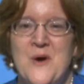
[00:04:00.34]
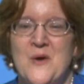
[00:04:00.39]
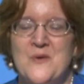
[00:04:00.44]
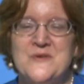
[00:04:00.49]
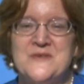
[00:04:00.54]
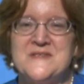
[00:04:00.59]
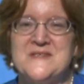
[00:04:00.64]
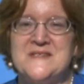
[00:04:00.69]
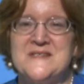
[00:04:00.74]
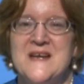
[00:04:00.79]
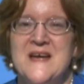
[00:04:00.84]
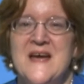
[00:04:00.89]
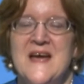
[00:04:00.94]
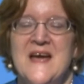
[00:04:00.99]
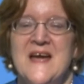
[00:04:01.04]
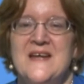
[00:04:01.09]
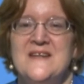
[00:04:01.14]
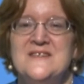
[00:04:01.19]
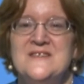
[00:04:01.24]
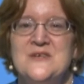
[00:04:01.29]
most.
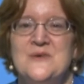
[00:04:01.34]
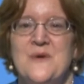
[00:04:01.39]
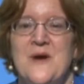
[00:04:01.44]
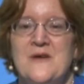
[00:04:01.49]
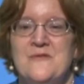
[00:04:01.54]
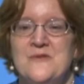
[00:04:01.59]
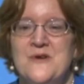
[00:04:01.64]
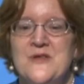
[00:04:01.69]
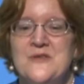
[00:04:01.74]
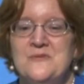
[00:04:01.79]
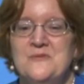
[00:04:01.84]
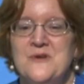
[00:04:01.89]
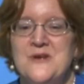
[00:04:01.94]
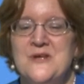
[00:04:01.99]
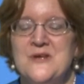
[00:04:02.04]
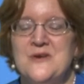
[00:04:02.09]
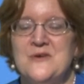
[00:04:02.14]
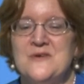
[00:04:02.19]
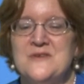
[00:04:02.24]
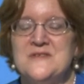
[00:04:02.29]
And so every 3
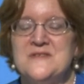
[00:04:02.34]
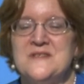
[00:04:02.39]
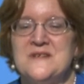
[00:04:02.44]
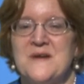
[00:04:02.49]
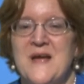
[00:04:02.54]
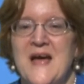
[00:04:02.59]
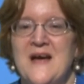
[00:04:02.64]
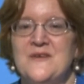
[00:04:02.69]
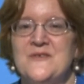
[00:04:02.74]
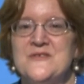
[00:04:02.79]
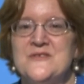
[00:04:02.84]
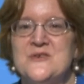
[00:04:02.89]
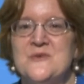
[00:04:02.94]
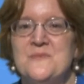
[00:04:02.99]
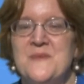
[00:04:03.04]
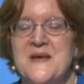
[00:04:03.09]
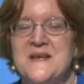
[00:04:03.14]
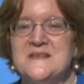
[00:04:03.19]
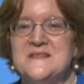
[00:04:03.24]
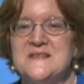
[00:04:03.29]
years, the council
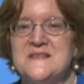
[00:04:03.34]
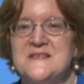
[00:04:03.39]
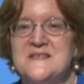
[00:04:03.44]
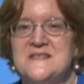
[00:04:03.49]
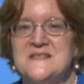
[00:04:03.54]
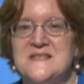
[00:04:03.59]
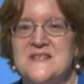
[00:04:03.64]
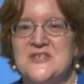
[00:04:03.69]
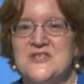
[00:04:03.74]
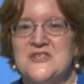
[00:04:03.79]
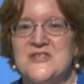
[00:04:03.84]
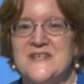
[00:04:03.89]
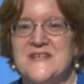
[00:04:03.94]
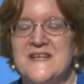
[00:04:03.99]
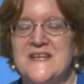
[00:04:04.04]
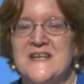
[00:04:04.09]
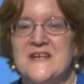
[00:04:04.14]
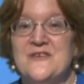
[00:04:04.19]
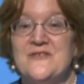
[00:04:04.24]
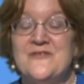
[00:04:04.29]
makes a
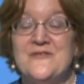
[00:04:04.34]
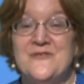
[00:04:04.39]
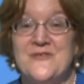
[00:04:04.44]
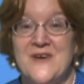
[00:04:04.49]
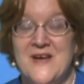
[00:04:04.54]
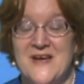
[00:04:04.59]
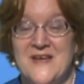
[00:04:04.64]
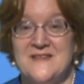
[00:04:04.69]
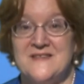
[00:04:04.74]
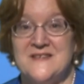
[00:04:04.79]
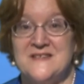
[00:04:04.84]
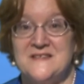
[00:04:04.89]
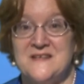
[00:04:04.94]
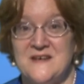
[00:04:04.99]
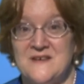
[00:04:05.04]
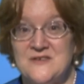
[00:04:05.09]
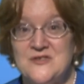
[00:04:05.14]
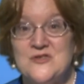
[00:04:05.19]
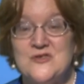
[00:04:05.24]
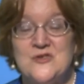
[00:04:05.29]
decision if the
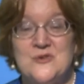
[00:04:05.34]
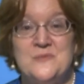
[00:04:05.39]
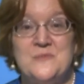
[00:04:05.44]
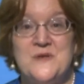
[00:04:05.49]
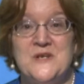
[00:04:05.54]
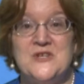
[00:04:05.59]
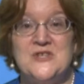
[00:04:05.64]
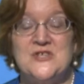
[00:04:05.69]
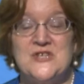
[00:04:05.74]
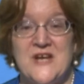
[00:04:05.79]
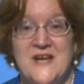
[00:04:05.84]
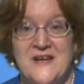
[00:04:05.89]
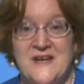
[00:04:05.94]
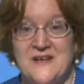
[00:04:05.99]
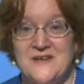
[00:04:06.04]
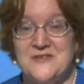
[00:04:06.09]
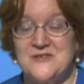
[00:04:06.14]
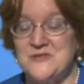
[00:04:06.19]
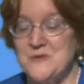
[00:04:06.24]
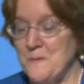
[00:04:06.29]
test should be
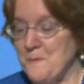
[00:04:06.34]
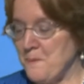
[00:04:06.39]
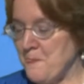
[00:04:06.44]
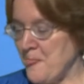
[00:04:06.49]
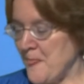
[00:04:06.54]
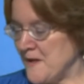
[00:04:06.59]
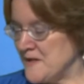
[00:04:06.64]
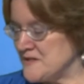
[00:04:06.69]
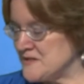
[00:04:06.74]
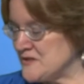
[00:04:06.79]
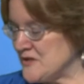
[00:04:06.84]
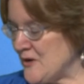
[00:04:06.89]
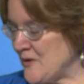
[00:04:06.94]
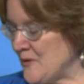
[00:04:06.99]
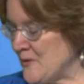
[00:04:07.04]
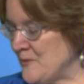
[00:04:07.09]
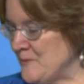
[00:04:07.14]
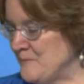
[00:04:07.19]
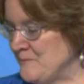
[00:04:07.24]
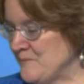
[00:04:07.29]
changed.
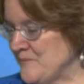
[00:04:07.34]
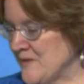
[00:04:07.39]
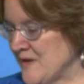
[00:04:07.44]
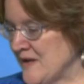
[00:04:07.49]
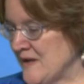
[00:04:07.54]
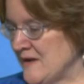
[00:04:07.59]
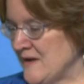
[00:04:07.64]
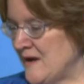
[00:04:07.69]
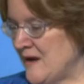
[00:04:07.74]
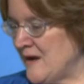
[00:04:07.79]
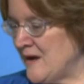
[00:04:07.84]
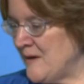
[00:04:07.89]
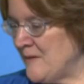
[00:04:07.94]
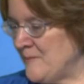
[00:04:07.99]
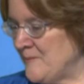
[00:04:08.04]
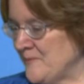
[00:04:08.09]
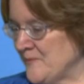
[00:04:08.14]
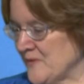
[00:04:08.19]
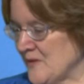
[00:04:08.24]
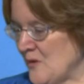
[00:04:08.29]
So
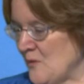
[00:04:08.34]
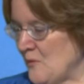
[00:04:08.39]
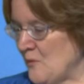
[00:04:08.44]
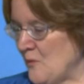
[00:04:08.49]
the